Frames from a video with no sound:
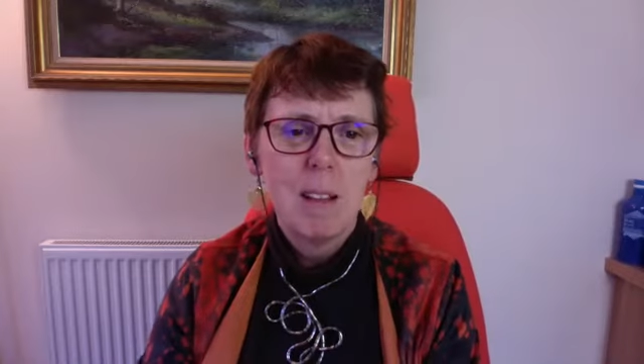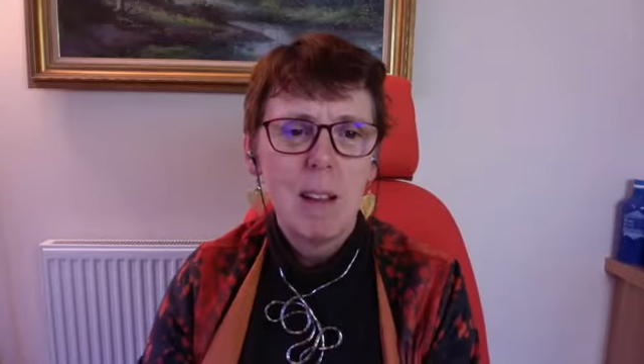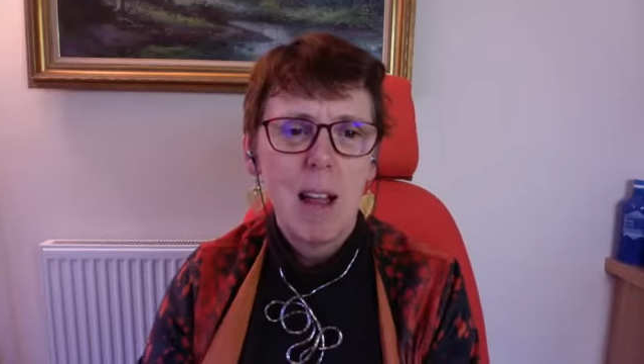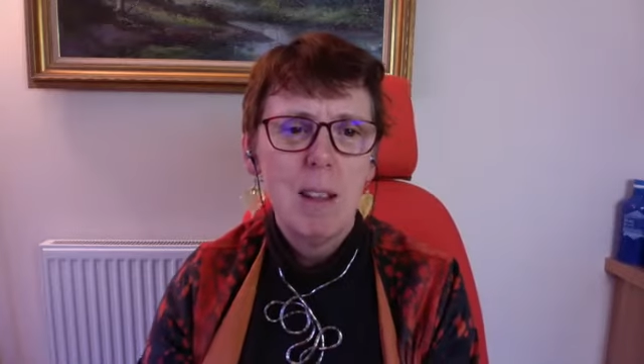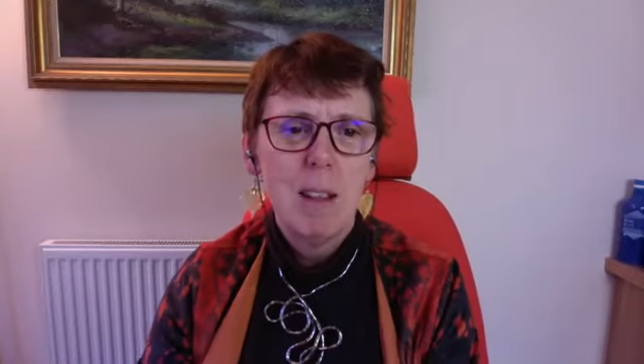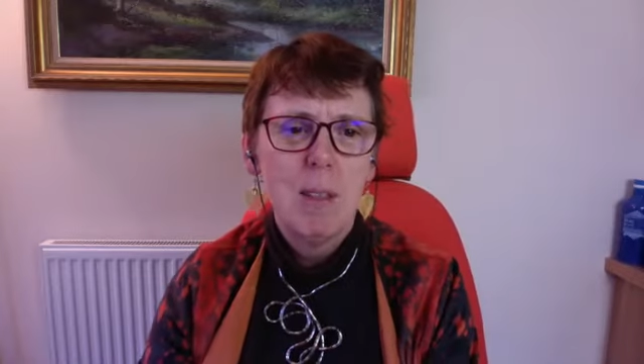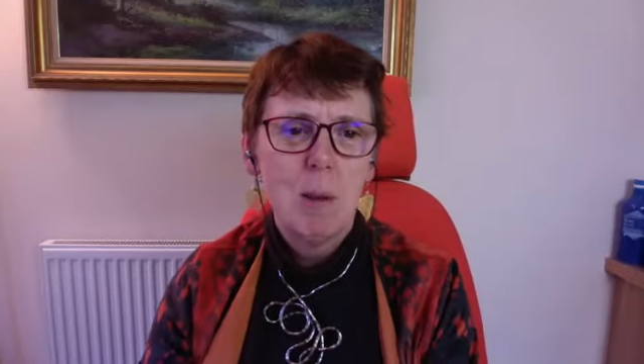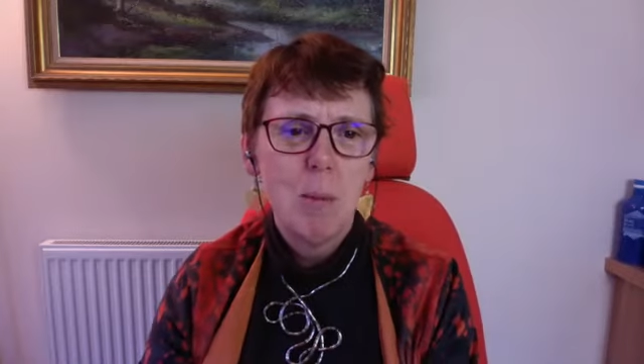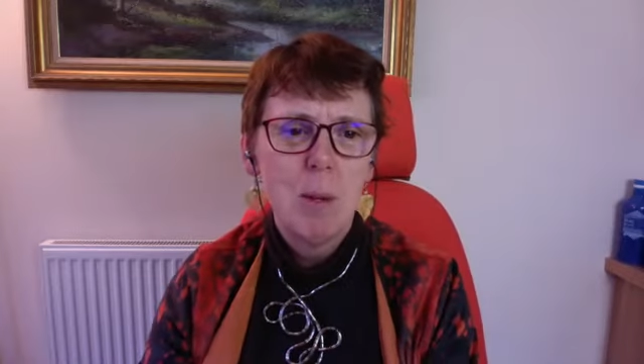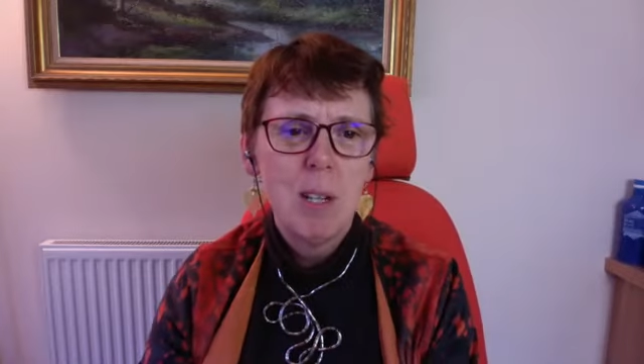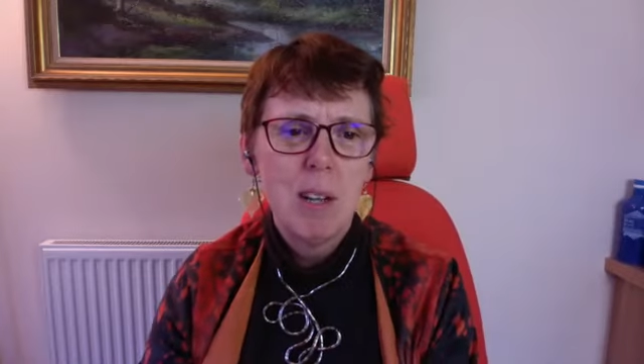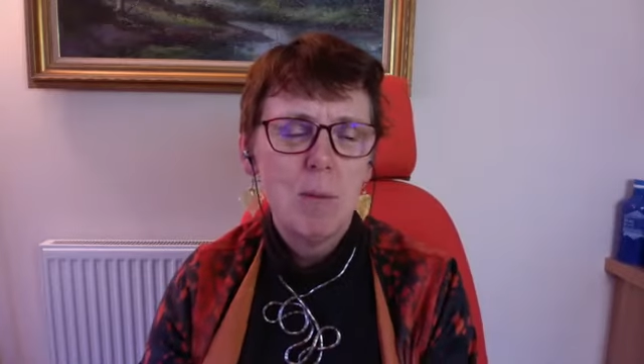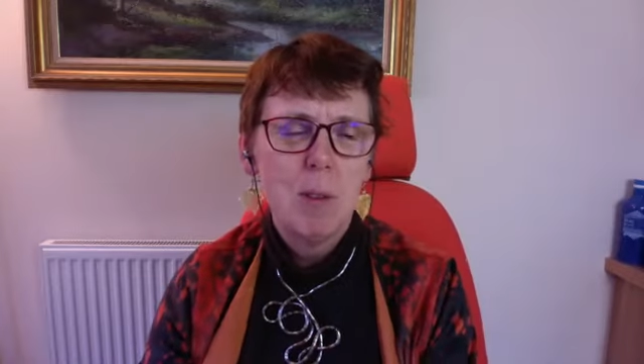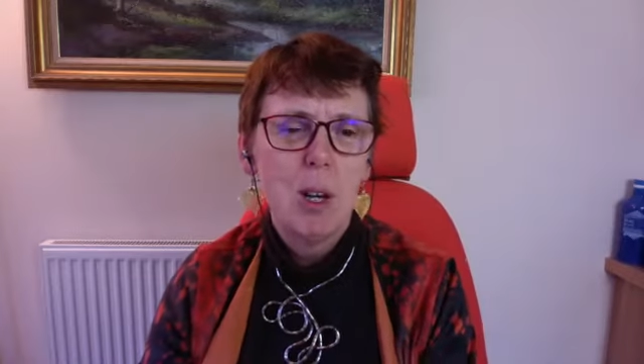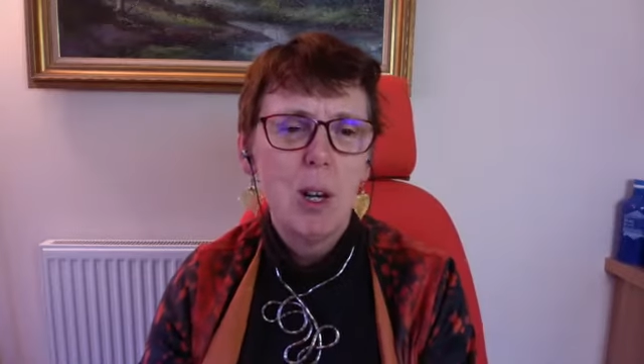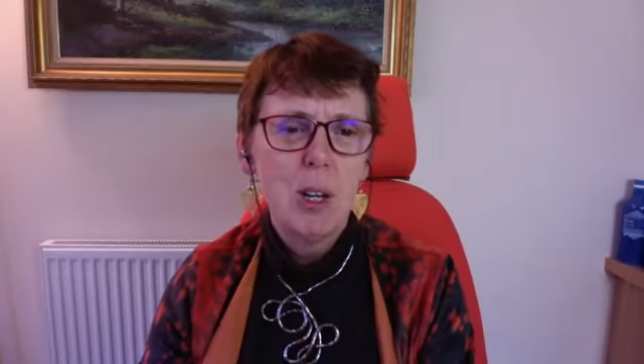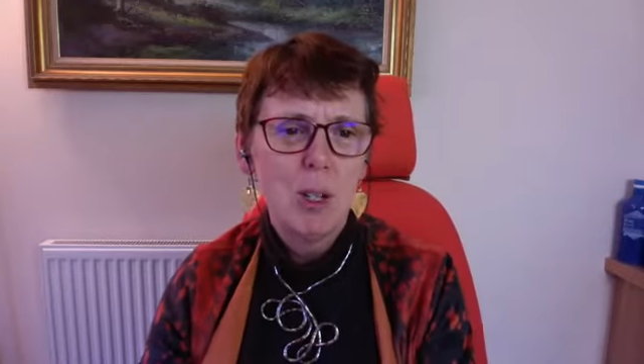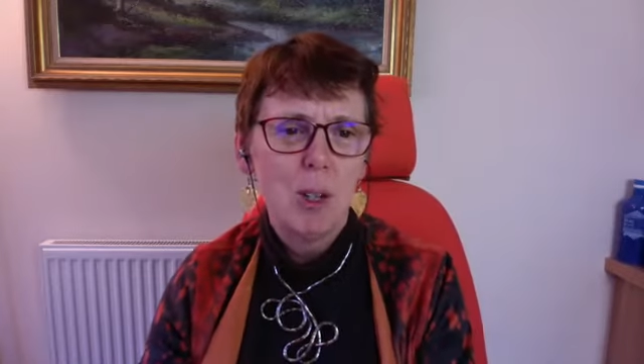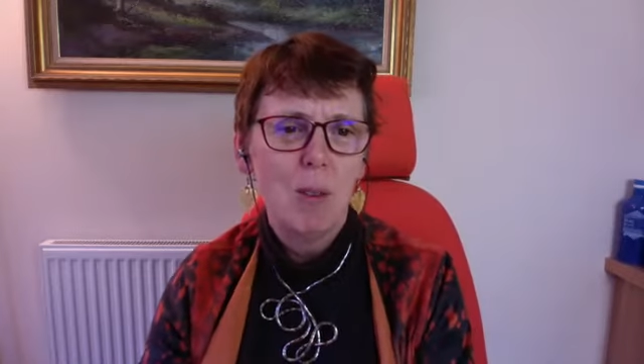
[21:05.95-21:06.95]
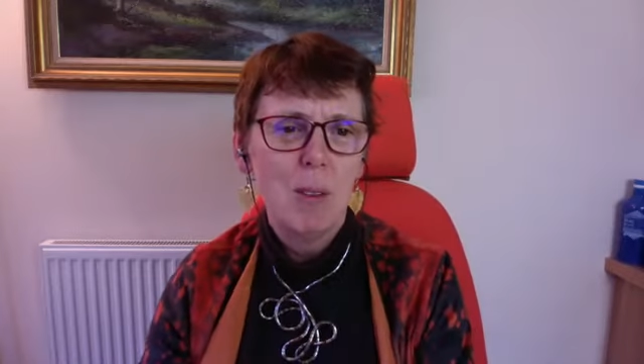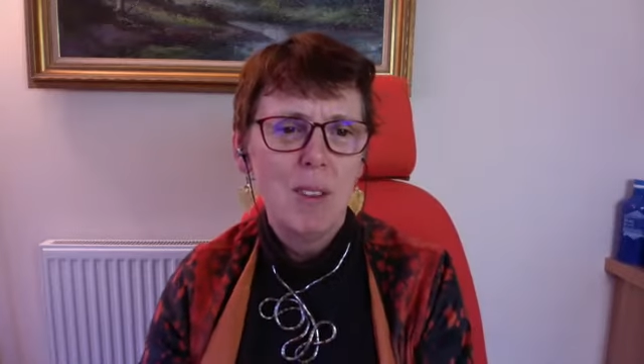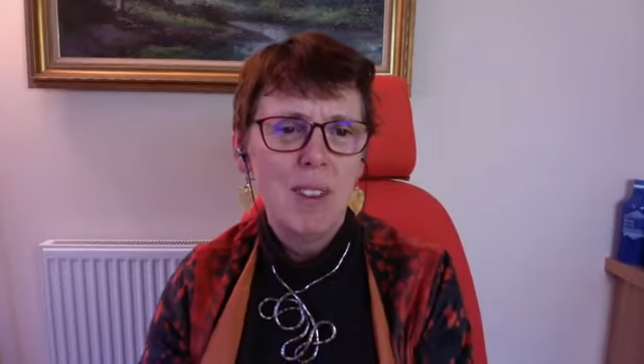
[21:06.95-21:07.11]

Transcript: anything we'd ever heard of